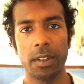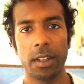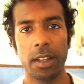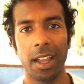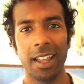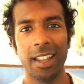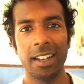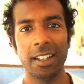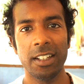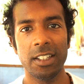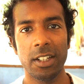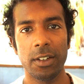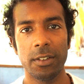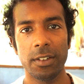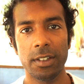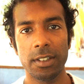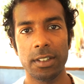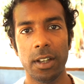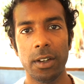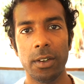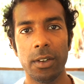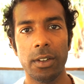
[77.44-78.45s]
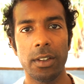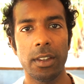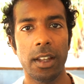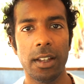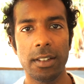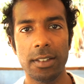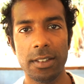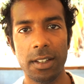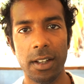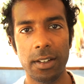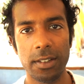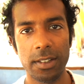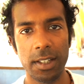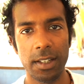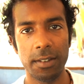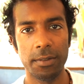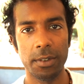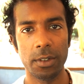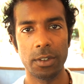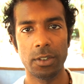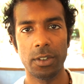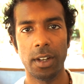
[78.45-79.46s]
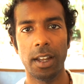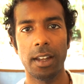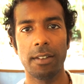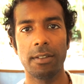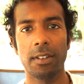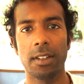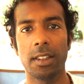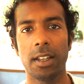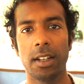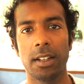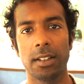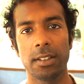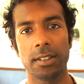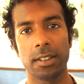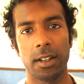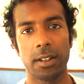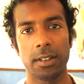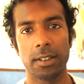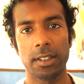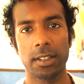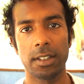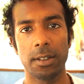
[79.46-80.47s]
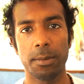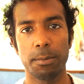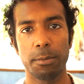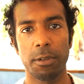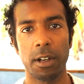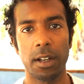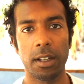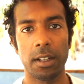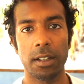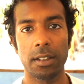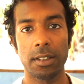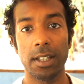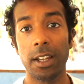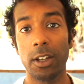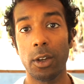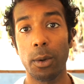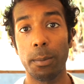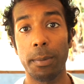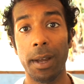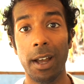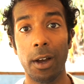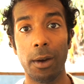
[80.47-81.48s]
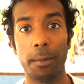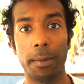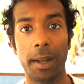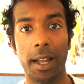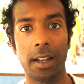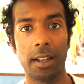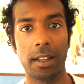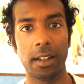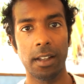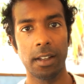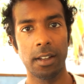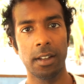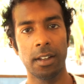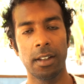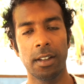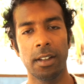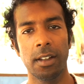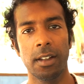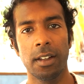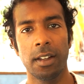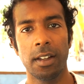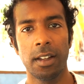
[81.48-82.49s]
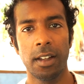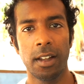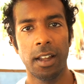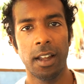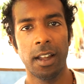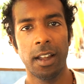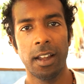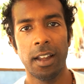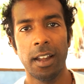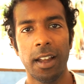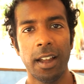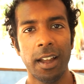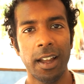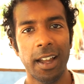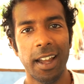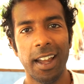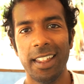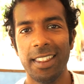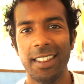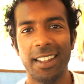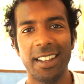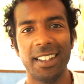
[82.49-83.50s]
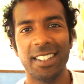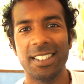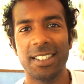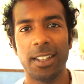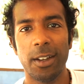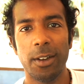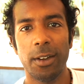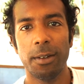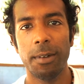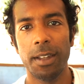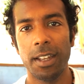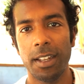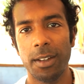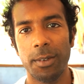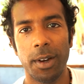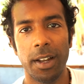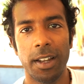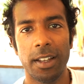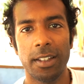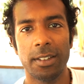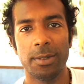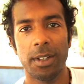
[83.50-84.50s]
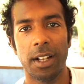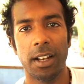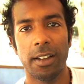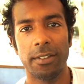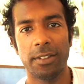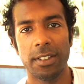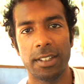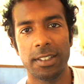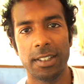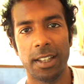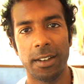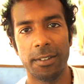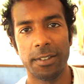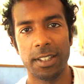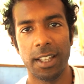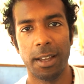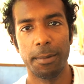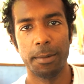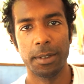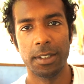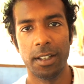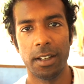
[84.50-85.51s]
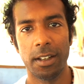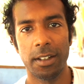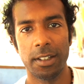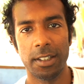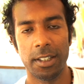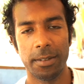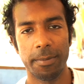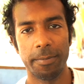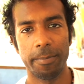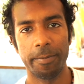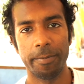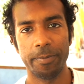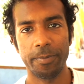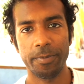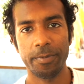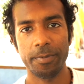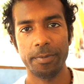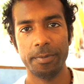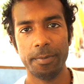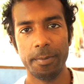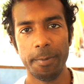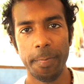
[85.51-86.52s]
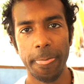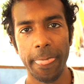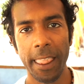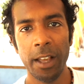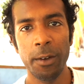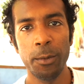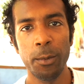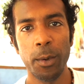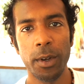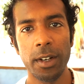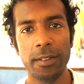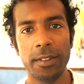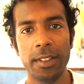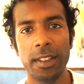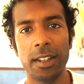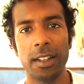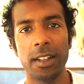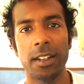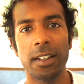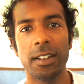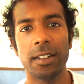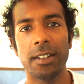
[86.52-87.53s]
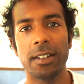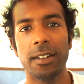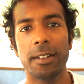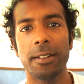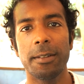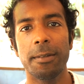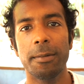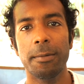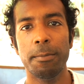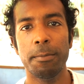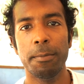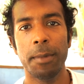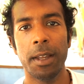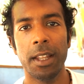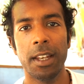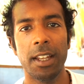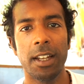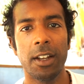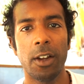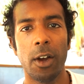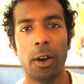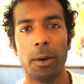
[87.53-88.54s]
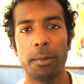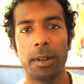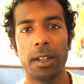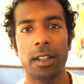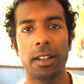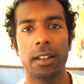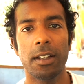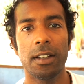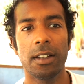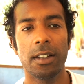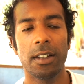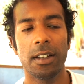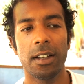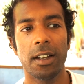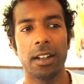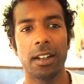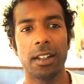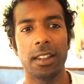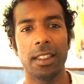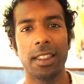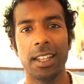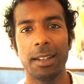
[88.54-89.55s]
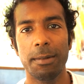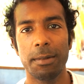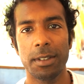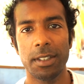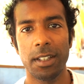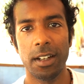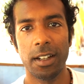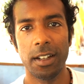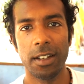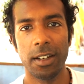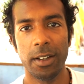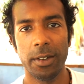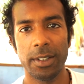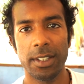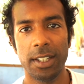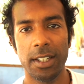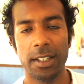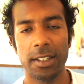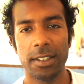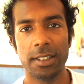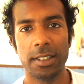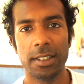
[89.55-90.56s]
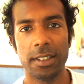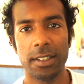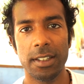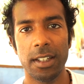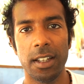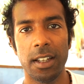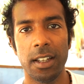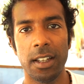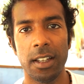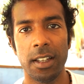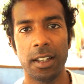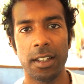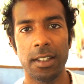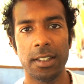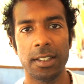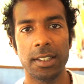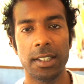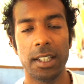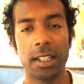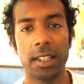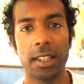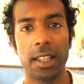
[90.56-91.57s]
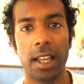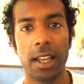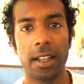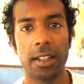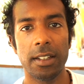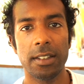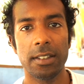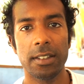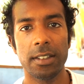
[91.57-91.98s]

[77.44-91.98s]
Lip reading: energy of its own that starts to infiltrate everything. It starts to take your power back. And there are so many ways we love to self-sabotage. One of the many common themes that I notice is that